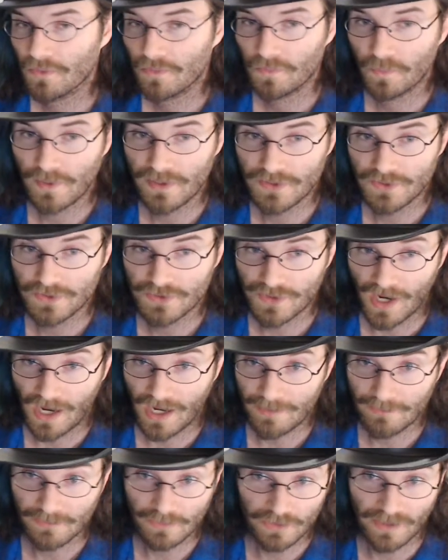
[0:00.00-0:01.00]
which
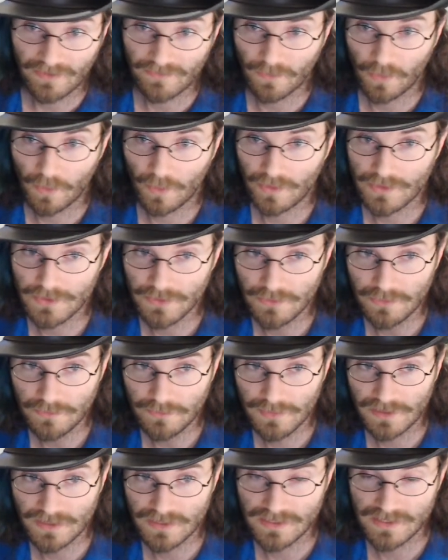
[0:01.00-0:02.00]
I'm looking forward to
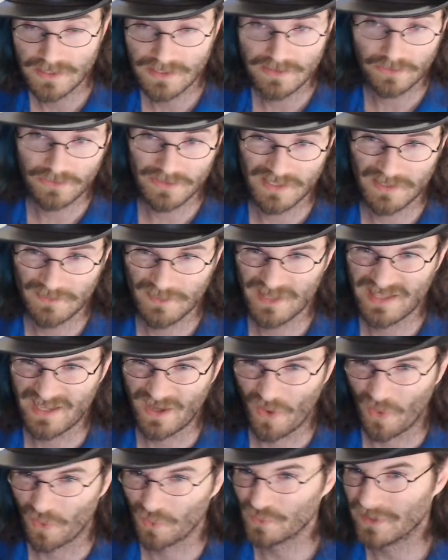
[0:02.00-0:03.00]
because this looks to be the
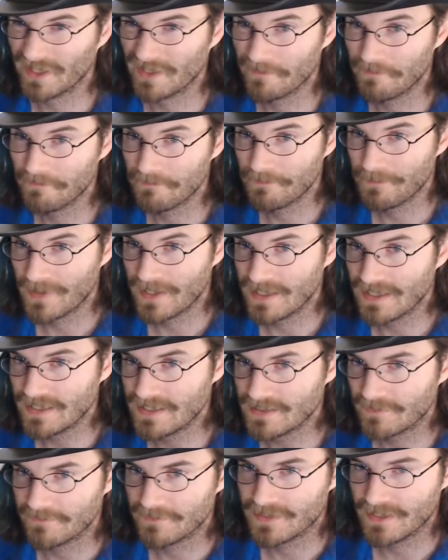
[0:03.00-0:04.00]
only
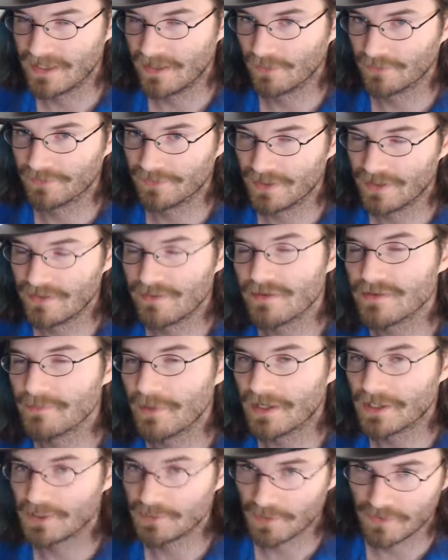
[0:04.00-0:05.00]
piece of DLC that
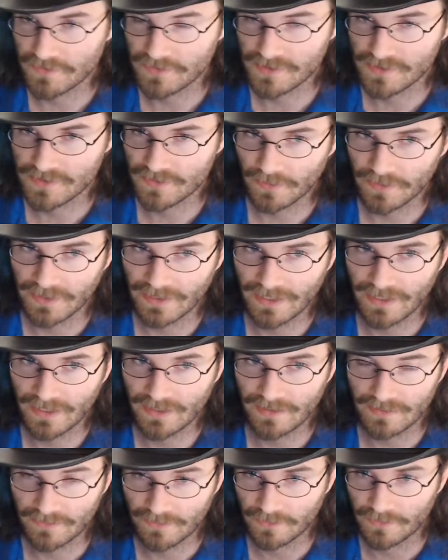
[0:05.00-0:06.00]
Smash Brothers is going to get
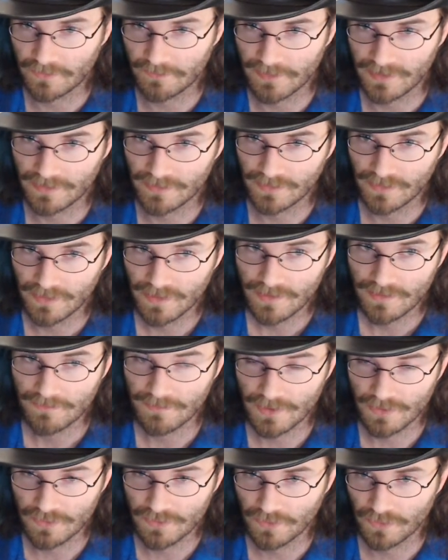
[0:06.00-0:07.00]
is going to be
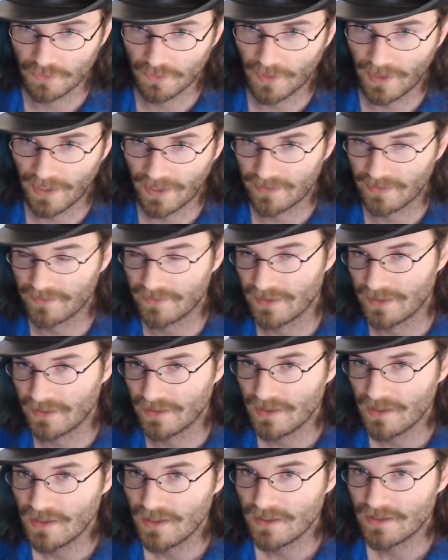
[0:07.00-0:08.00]
Mewtwo and the
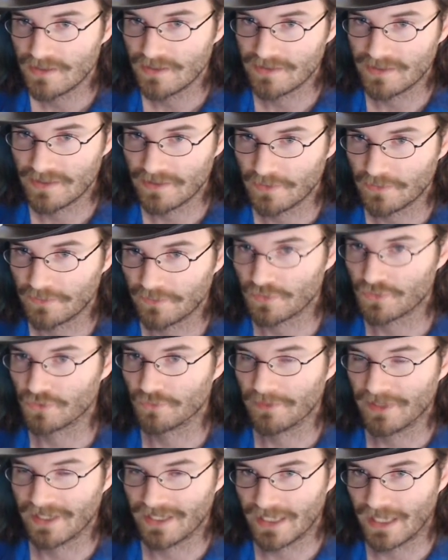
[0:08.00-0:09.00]
Nintendo social
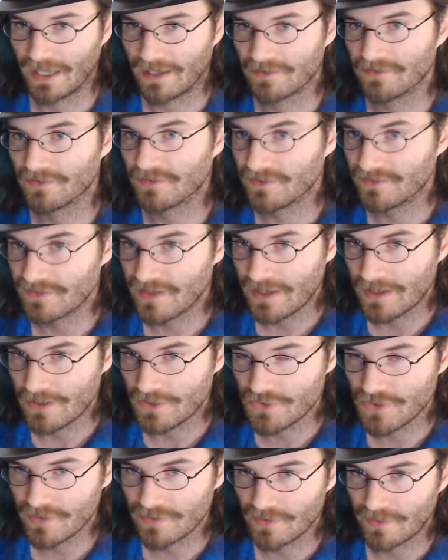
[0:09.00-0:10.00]
media esque
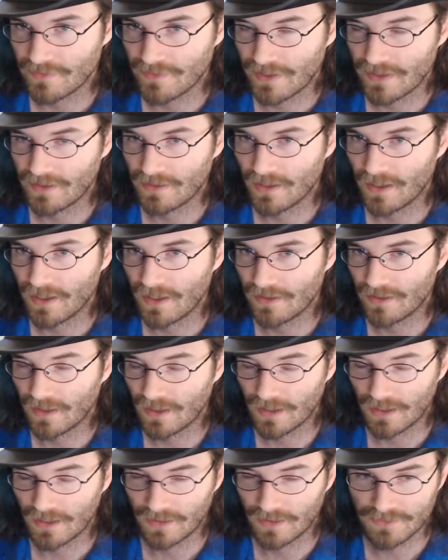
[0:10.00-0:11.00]
stage that they
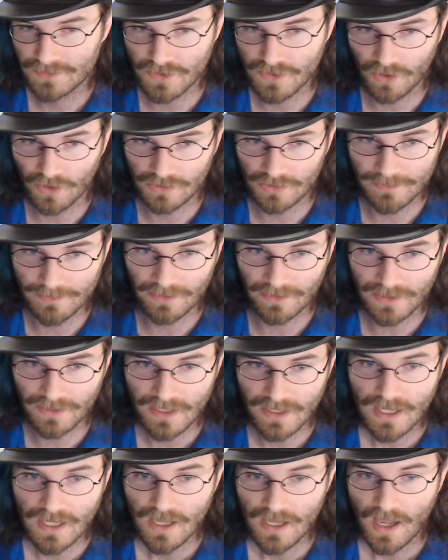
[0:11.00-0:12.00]
uh, talked about.
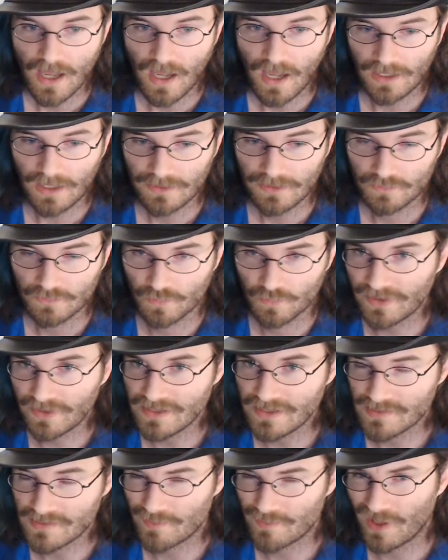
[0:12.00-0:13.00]
Really
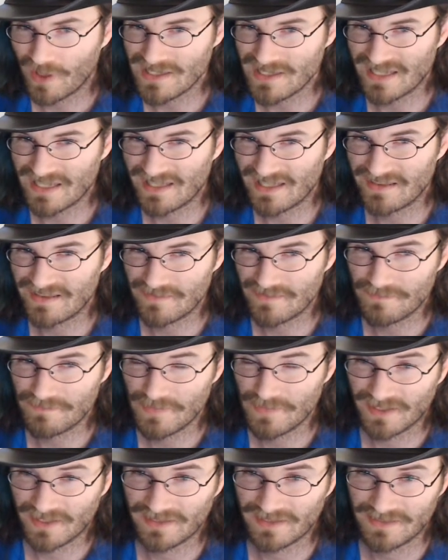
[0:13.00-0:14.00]
surprising
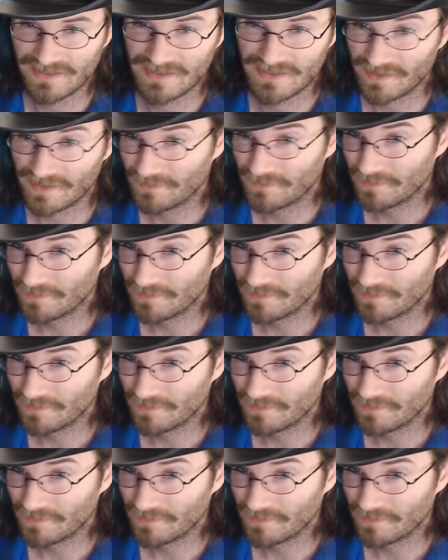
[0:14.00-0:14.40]
because